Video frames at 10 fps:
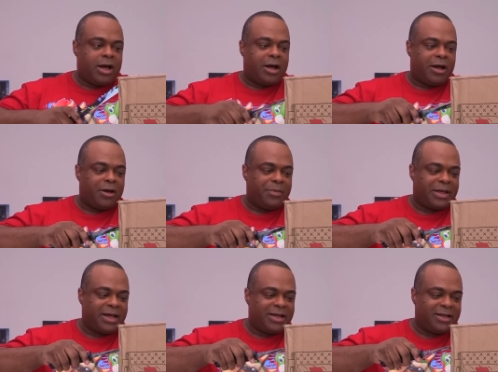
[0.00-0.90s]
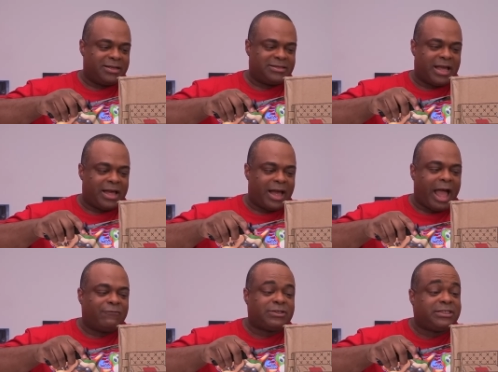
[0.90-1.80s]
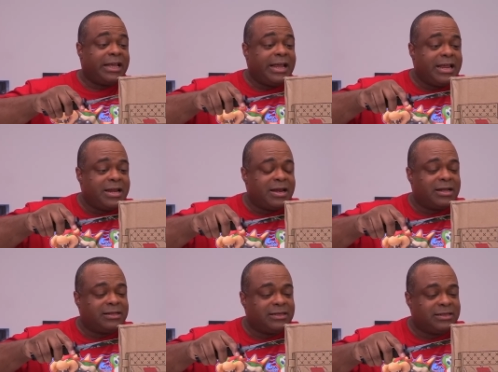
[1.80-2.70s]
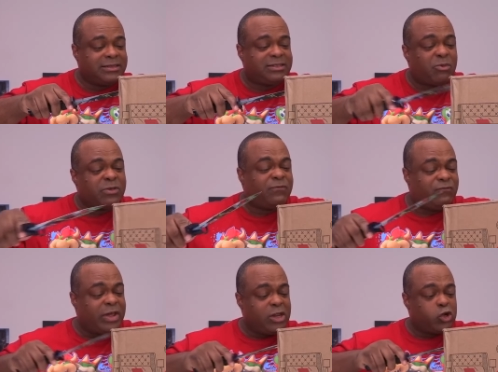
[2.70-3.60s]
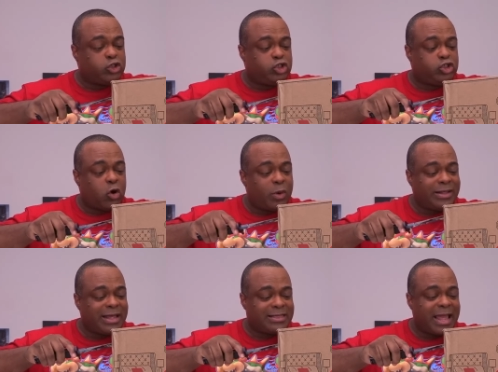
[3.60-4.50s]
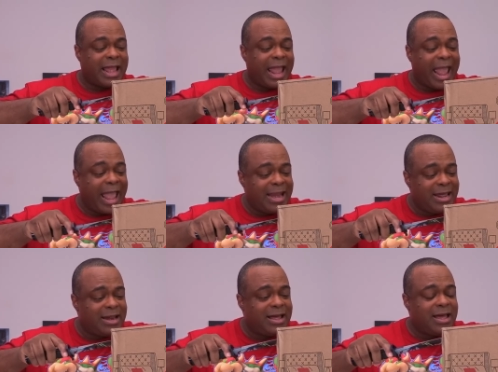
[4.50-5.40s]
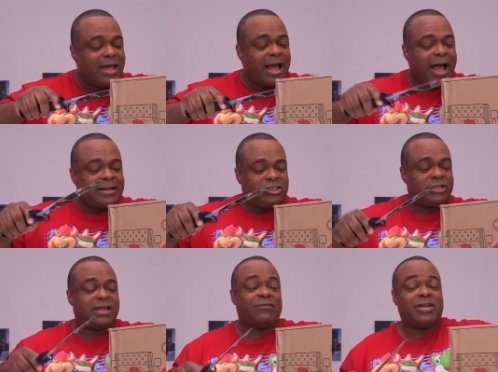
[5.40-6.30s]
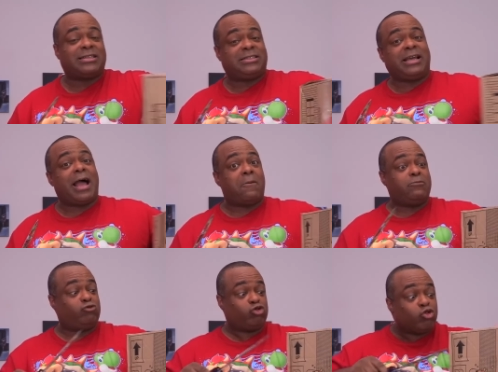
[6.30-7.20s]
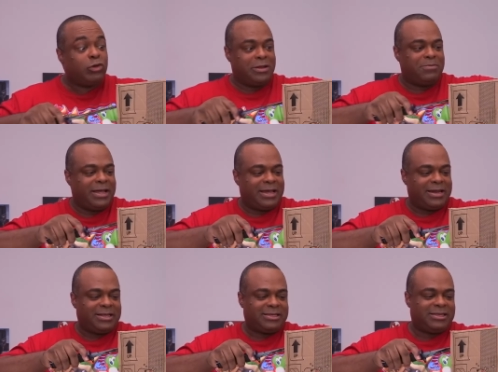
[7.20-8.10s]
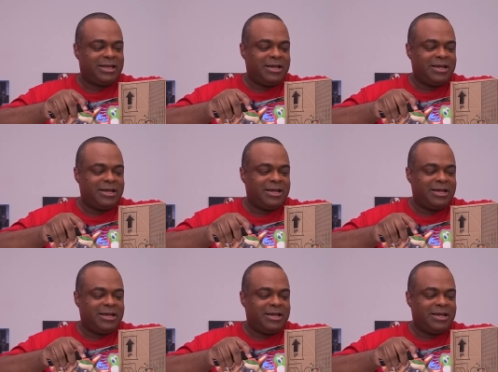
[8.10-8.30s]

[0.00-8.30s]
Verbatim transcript: uh, because I, I've seen someone's video showing that they had it. I just have not seen how truly big it is.